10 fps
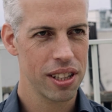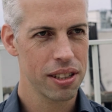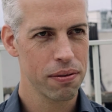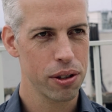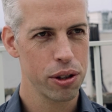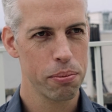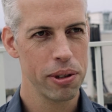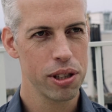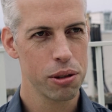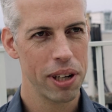and it's for the
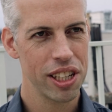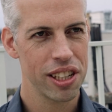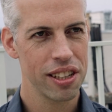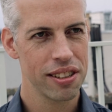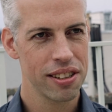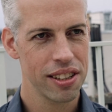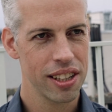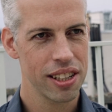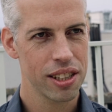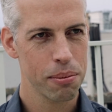European Space Agency,
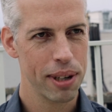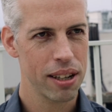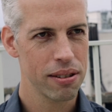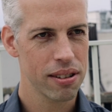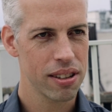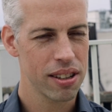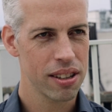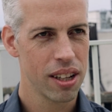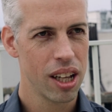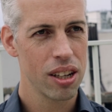and it's about
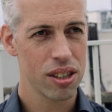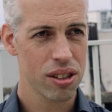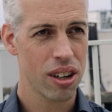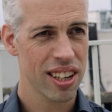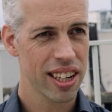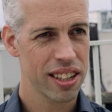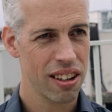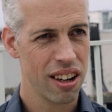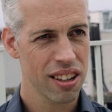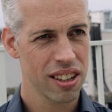a star
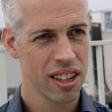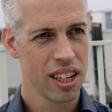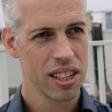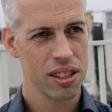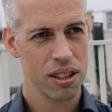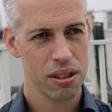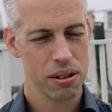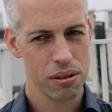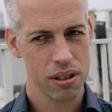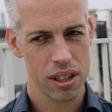catalog.
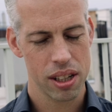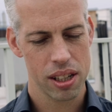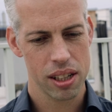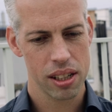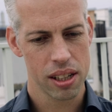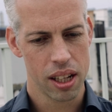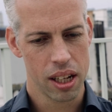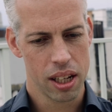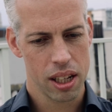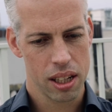So
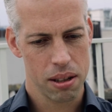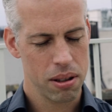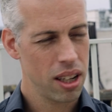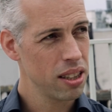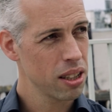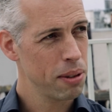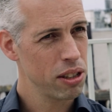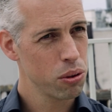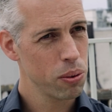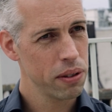I think
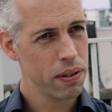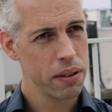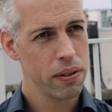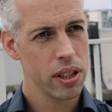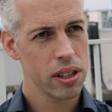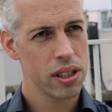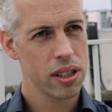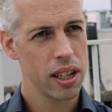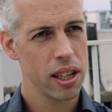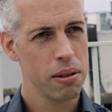about 25 years
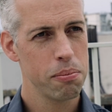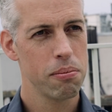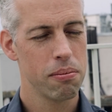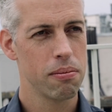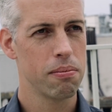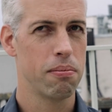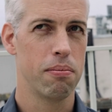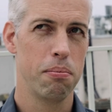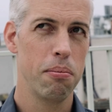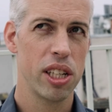they
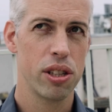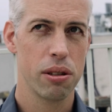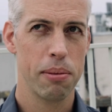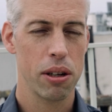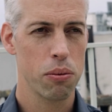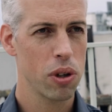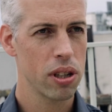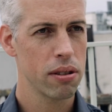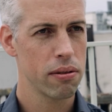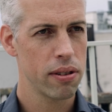measured about
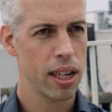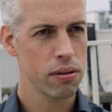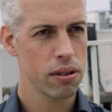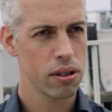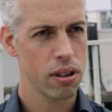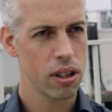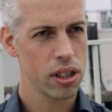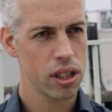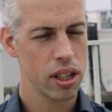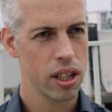100,000
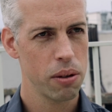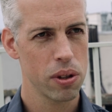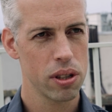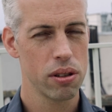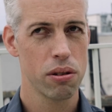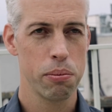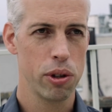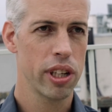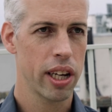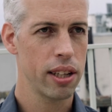stars, and they wanted to
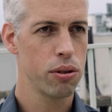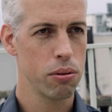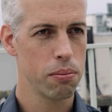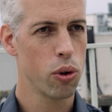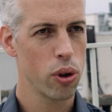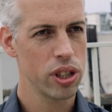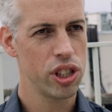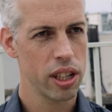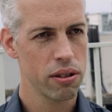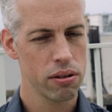communicate to a more
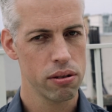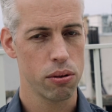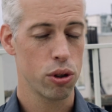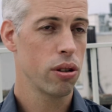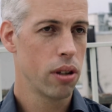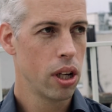general or